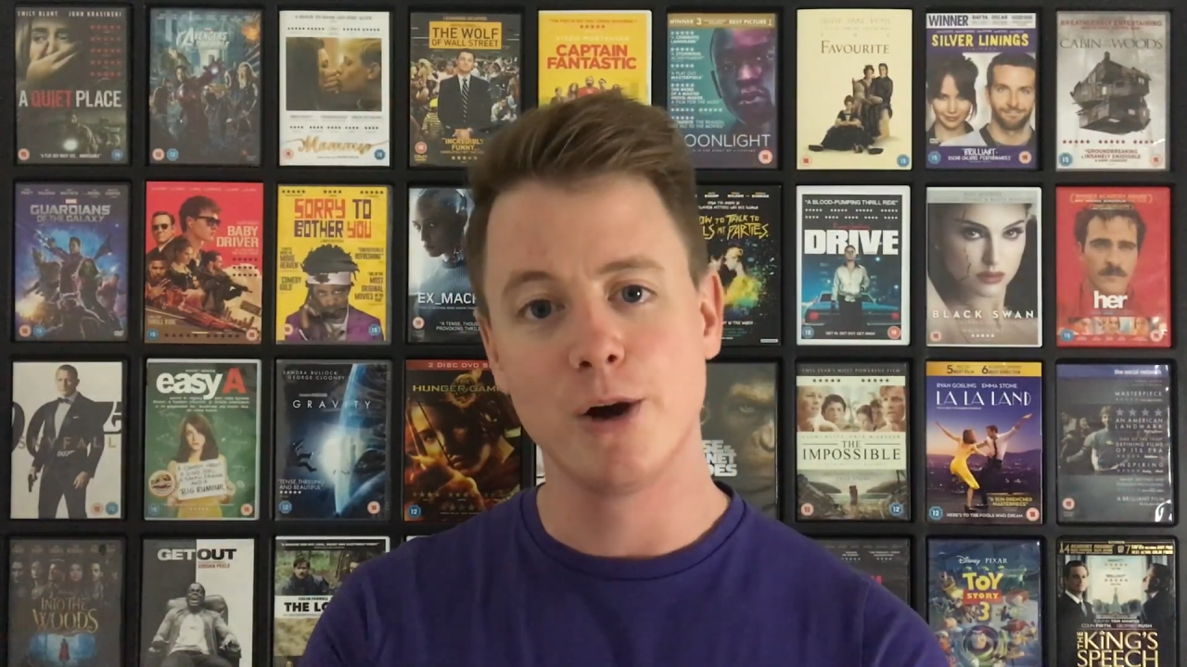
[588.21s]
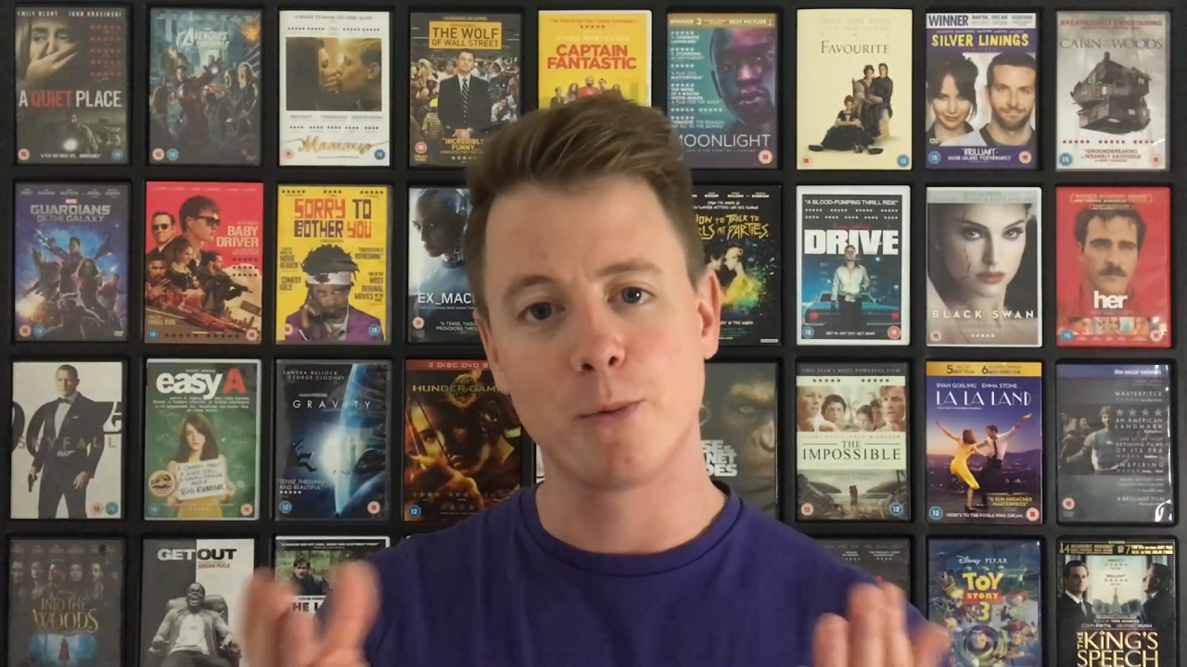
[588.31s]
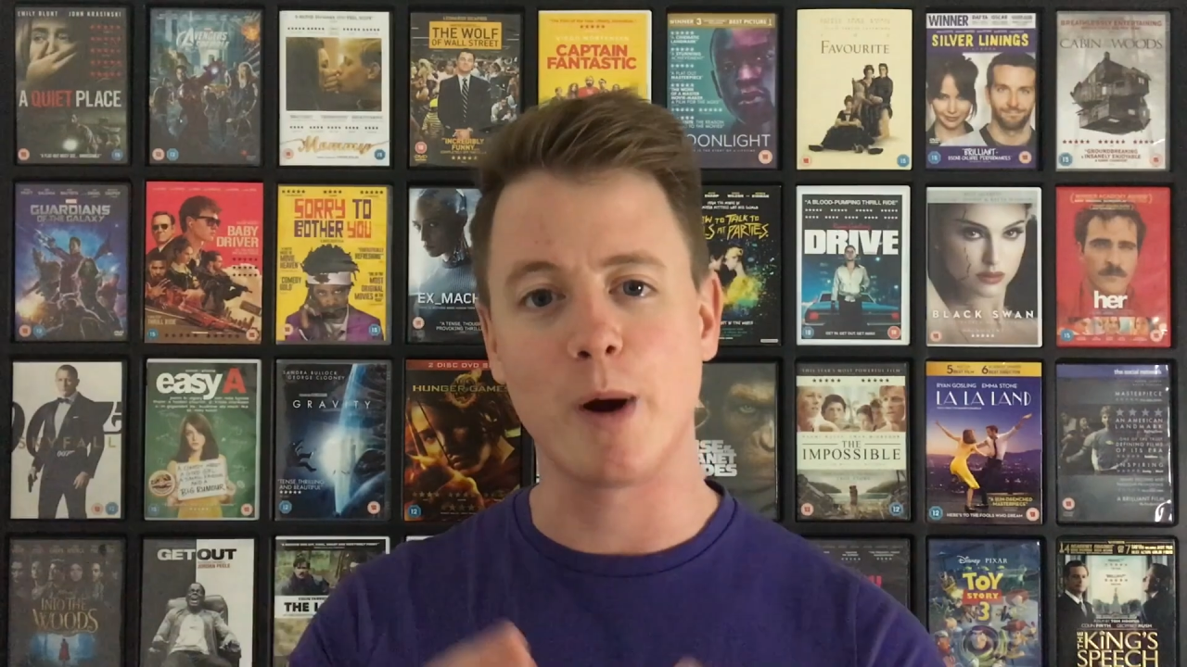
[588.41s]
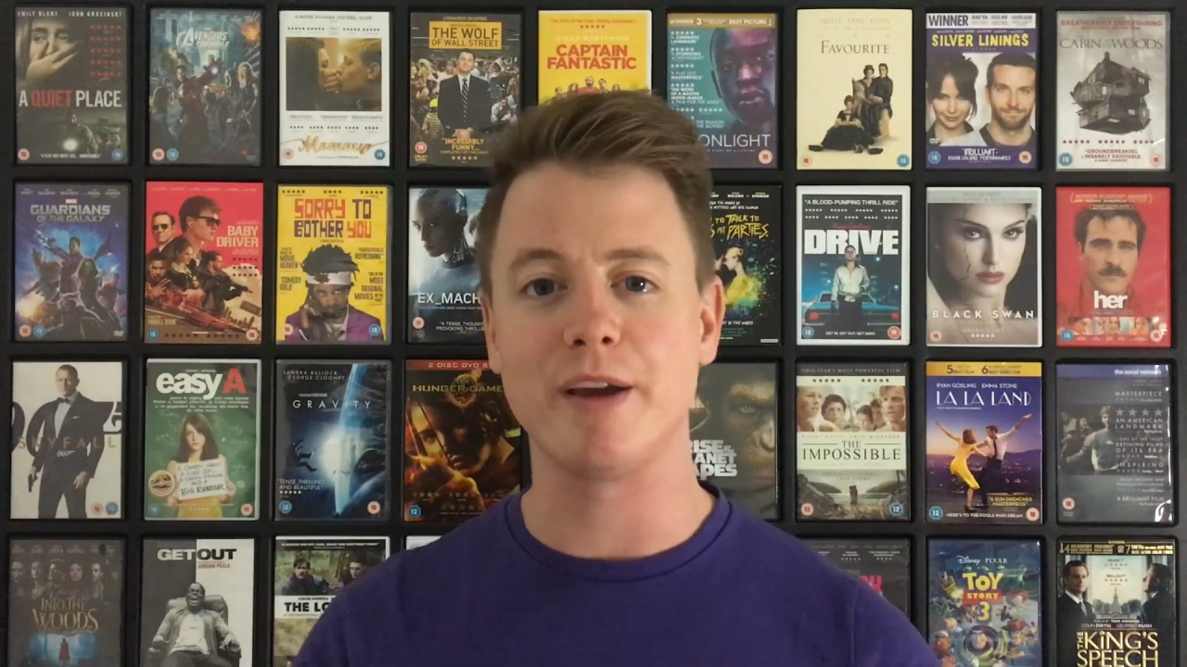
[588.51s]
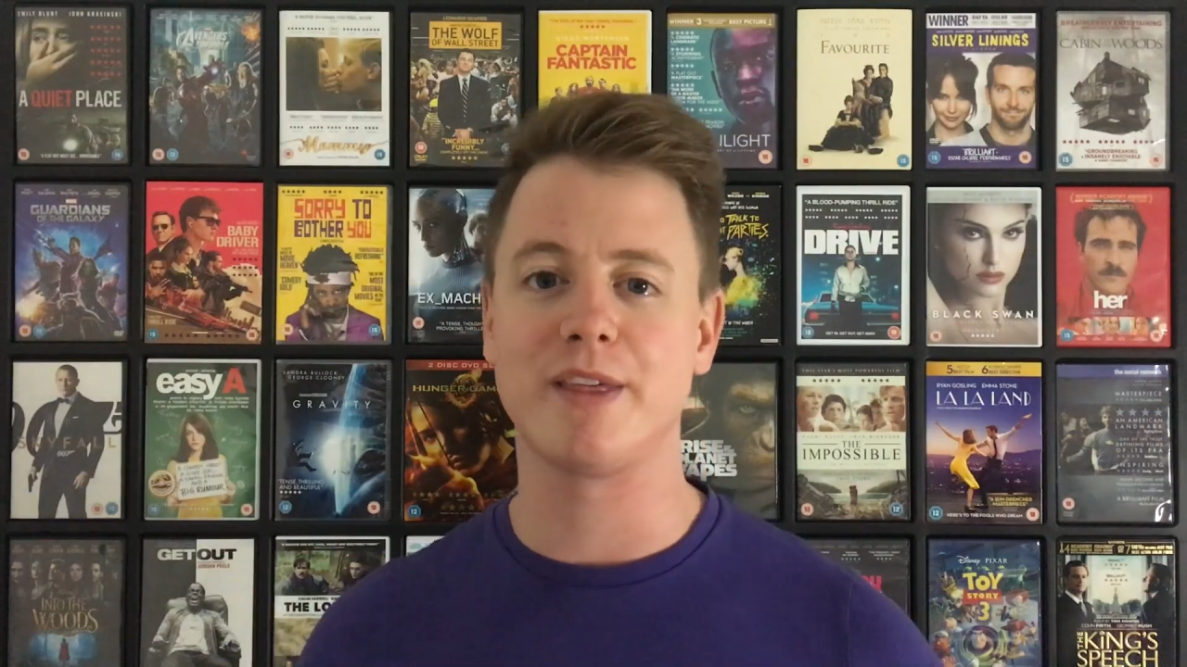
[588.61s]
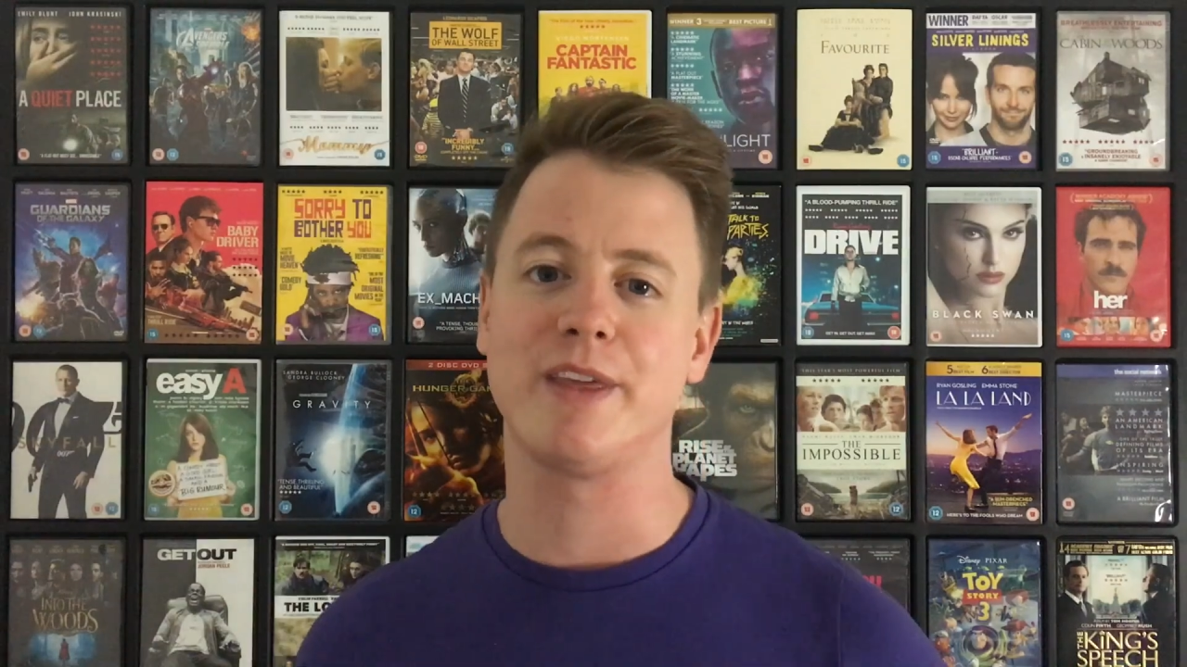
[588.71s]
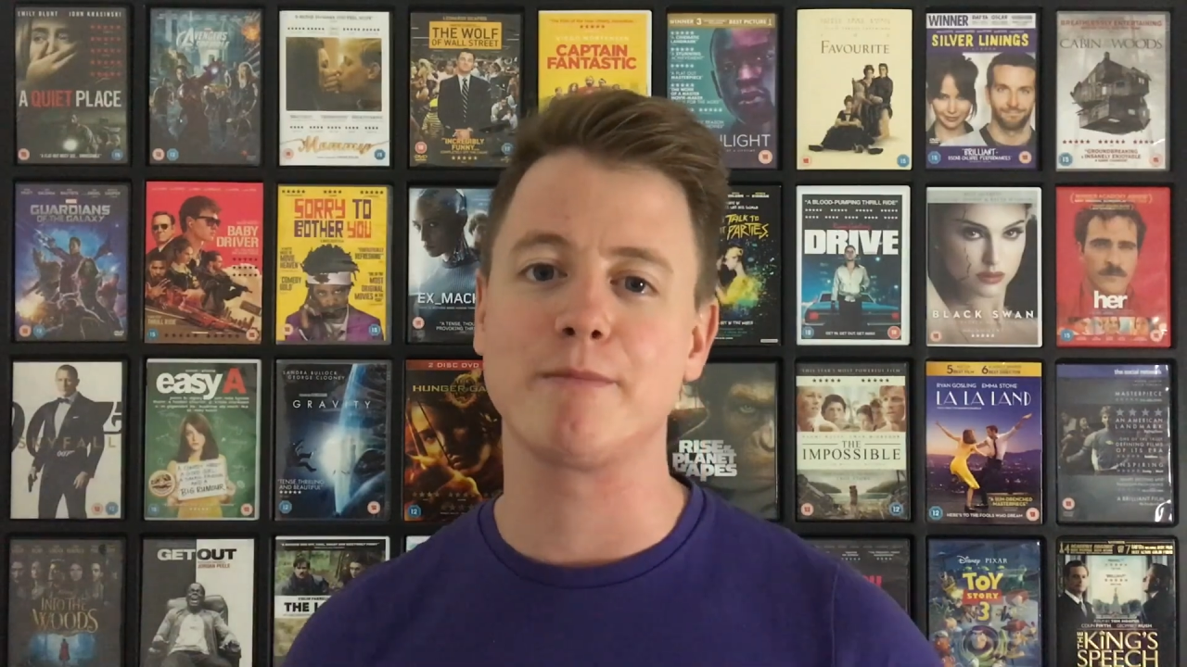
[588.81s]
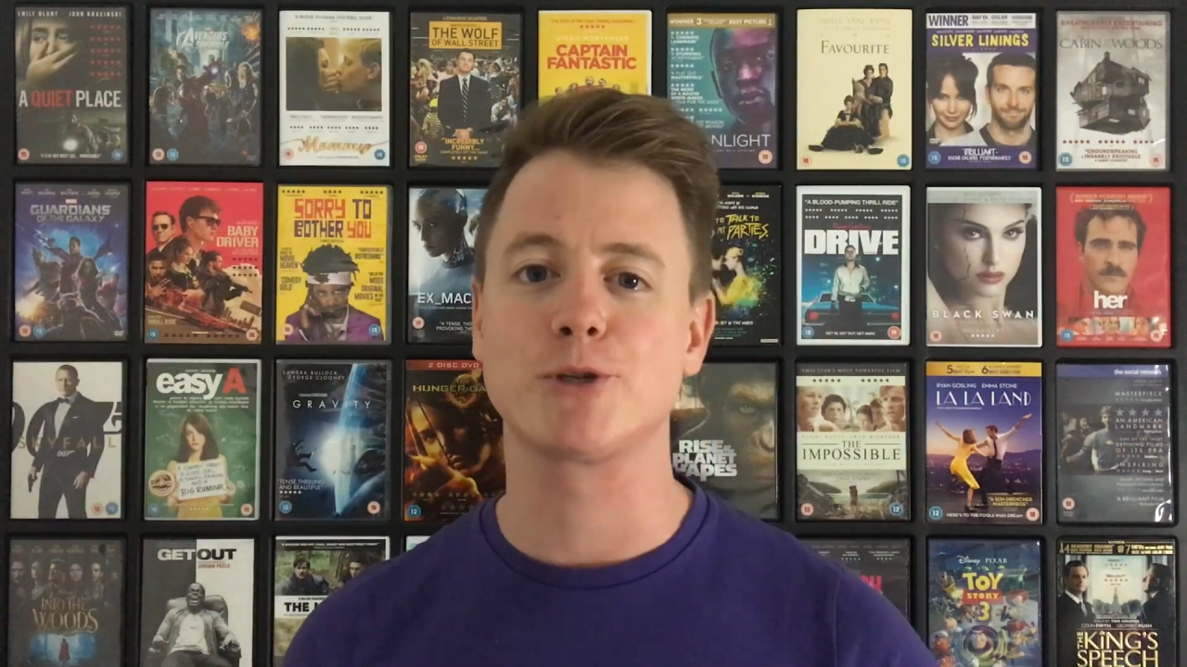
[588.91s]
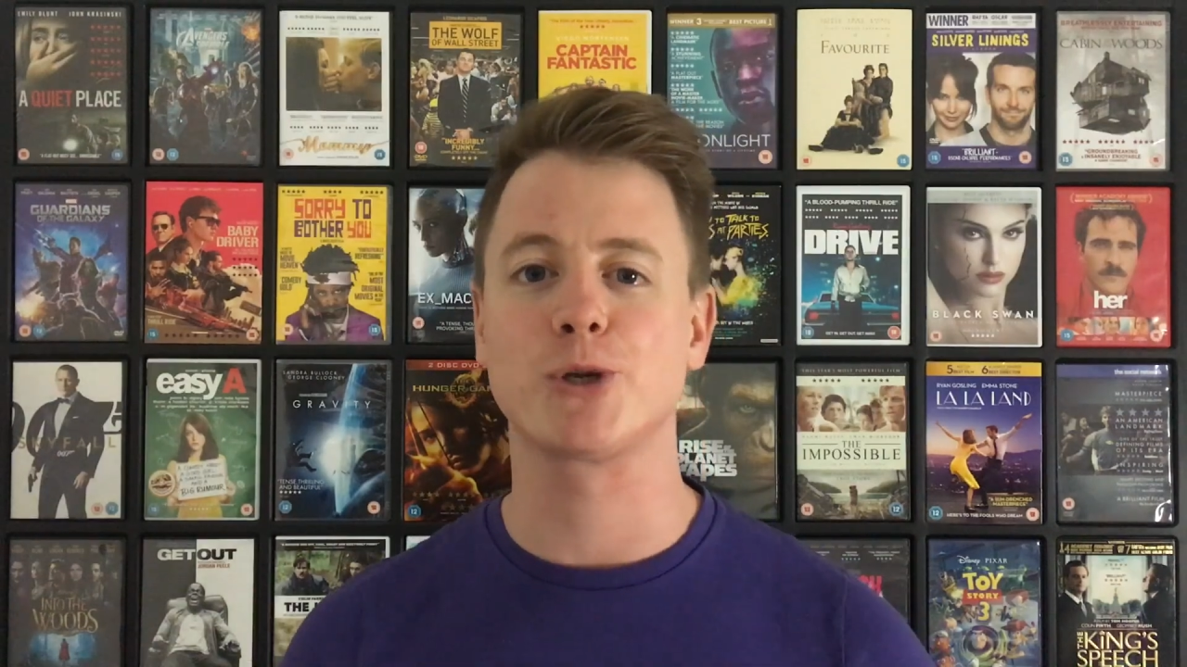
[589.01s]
What you think?